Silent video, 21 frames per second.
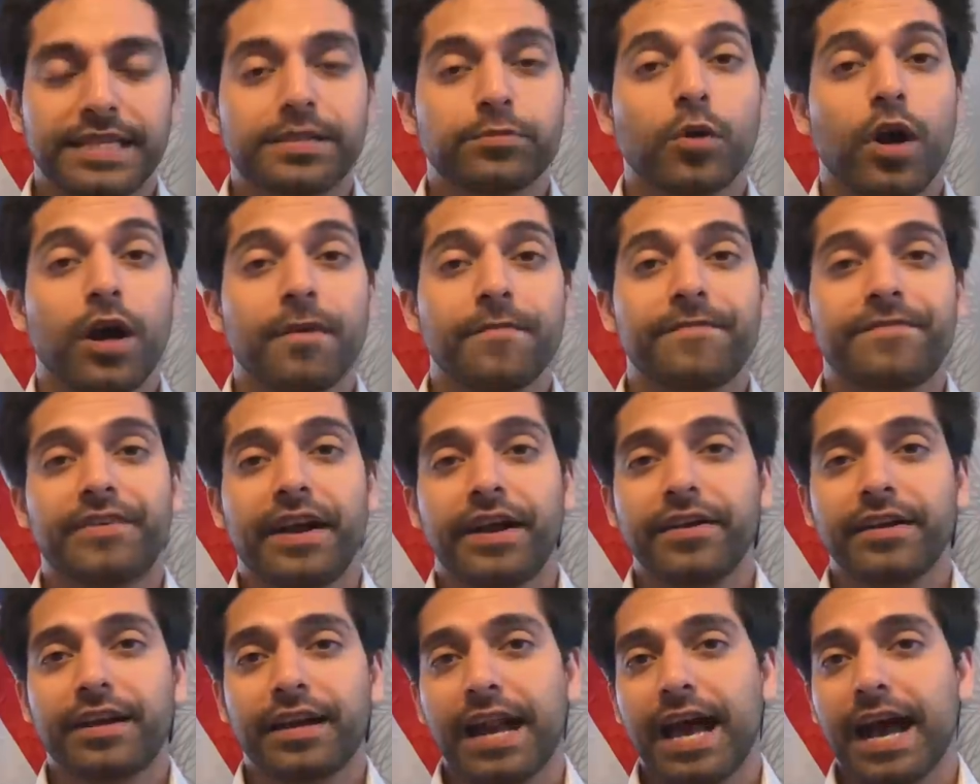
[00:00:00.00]
is why I'm
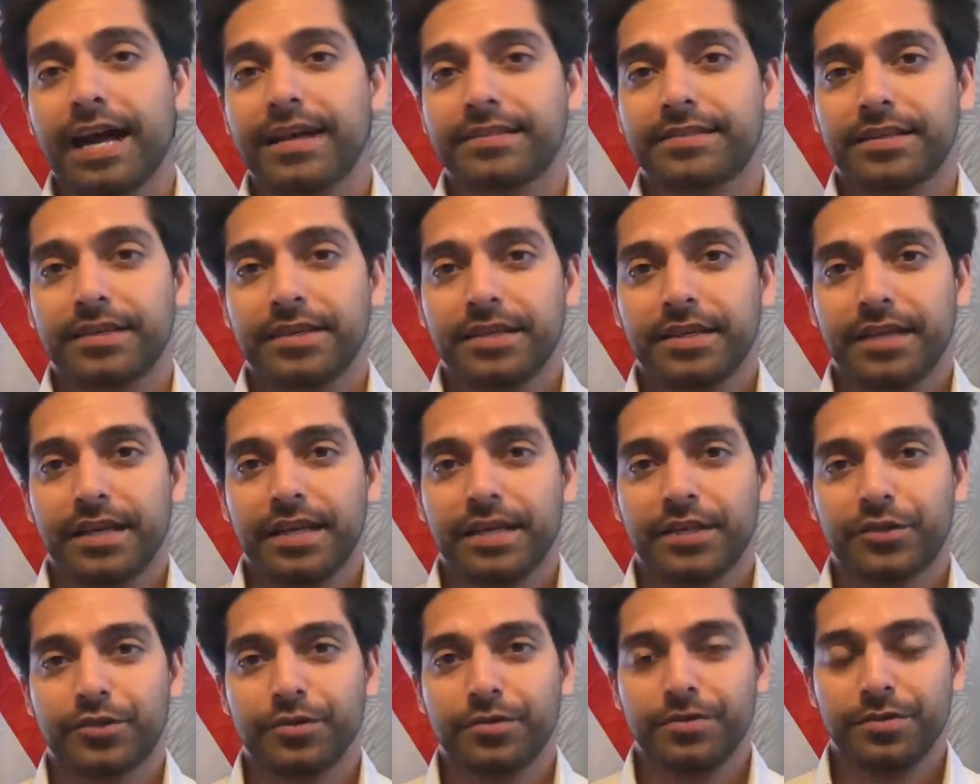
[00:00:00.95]
very glad
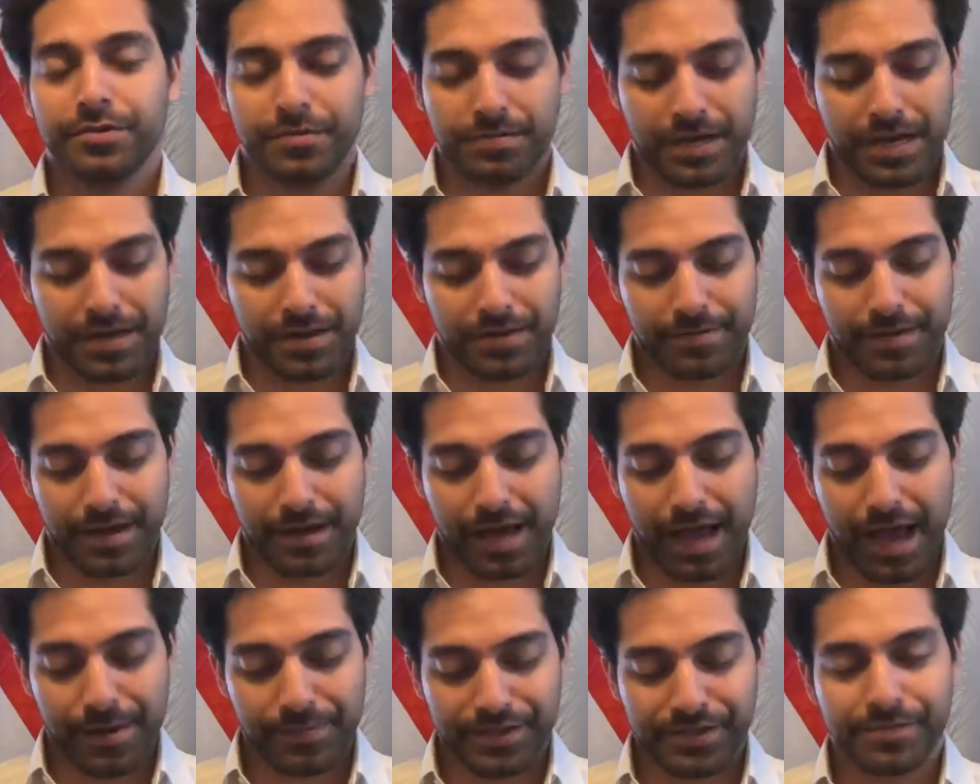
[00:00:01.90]
and
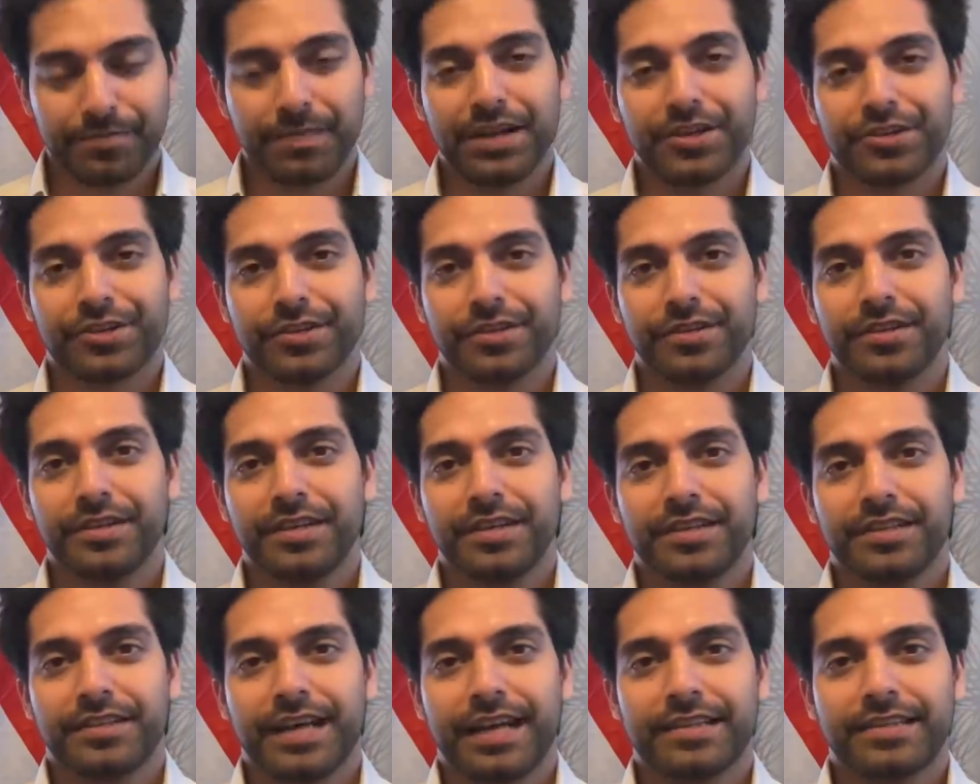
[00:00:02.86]
happy to mention
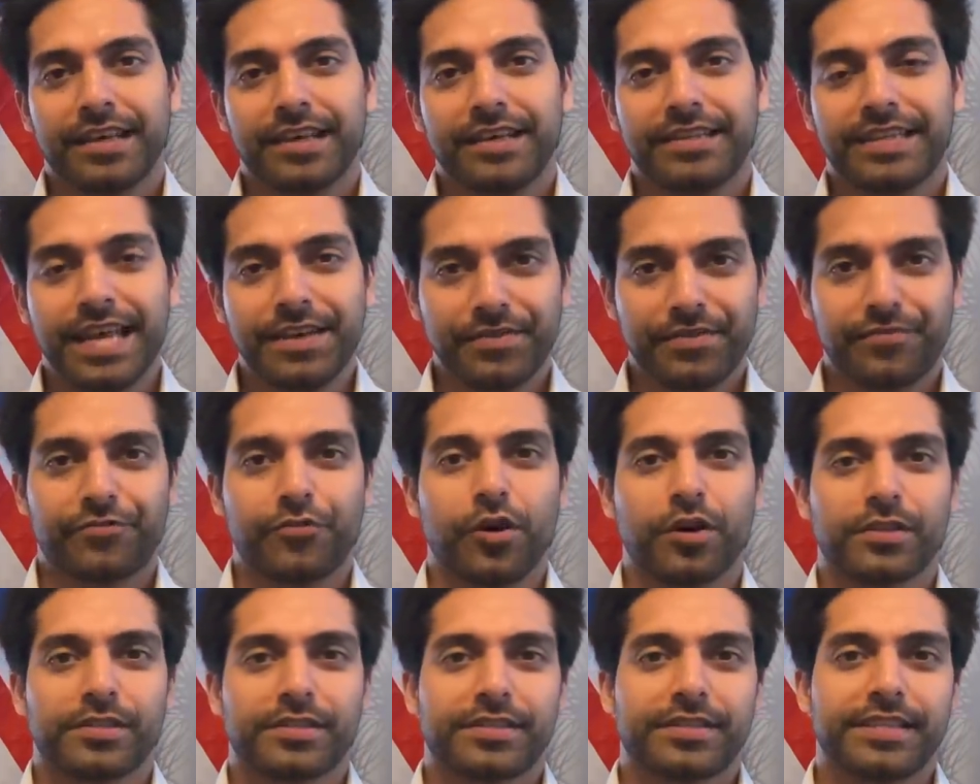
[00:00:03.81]
that David
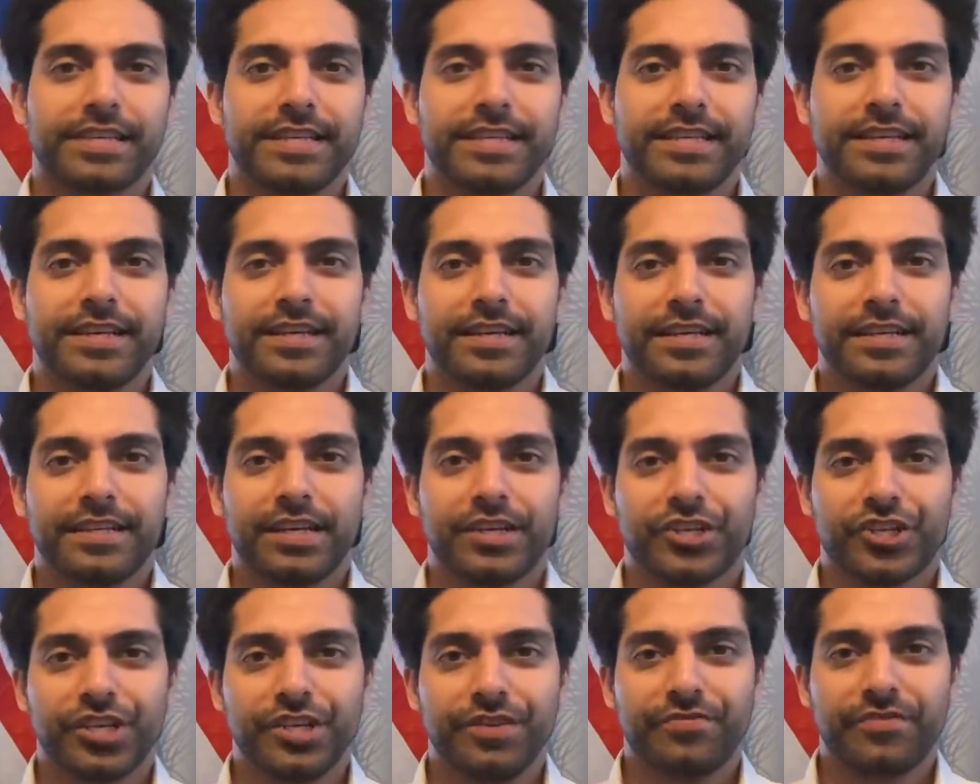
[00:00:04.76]
Frost, the
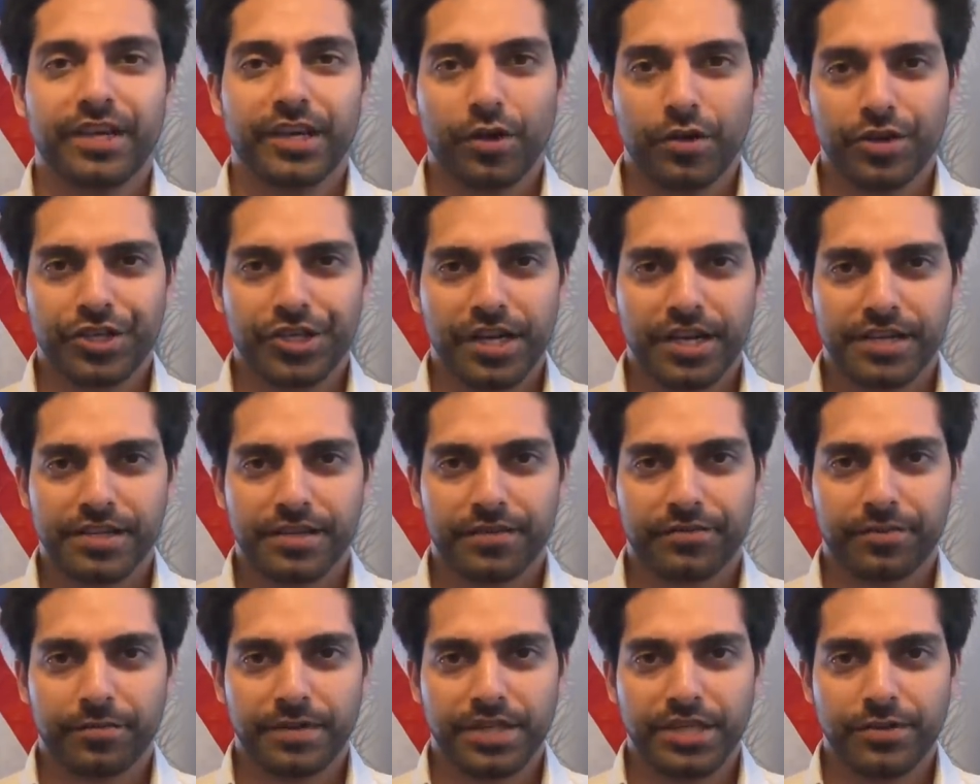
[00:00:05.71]
chief negotiator
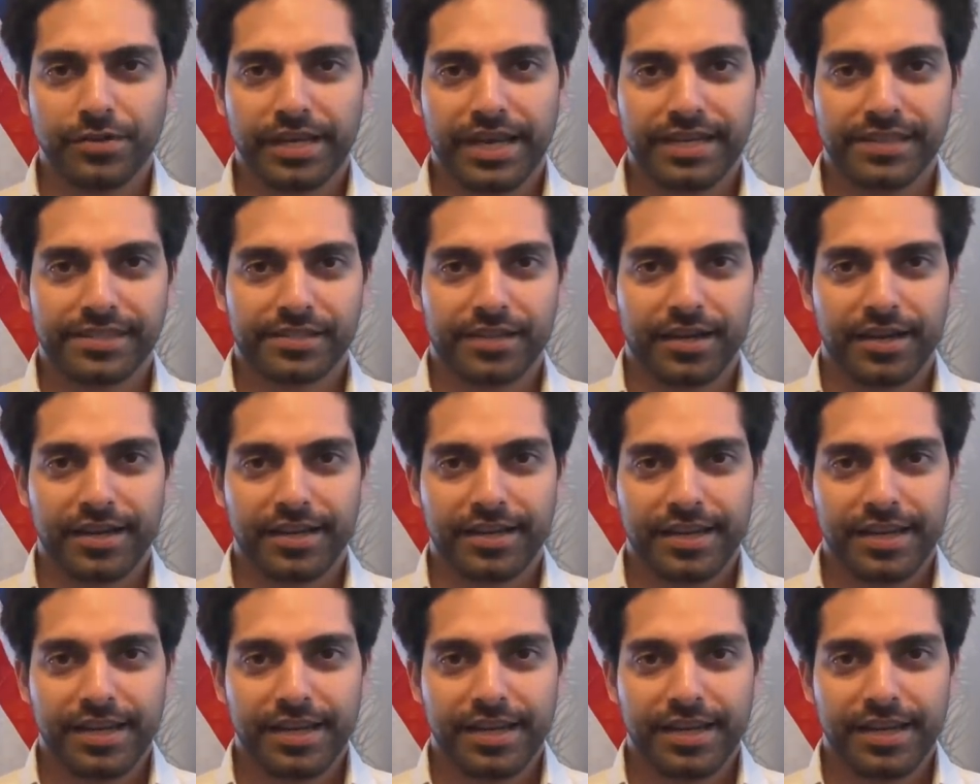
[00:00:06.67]
from the UK side,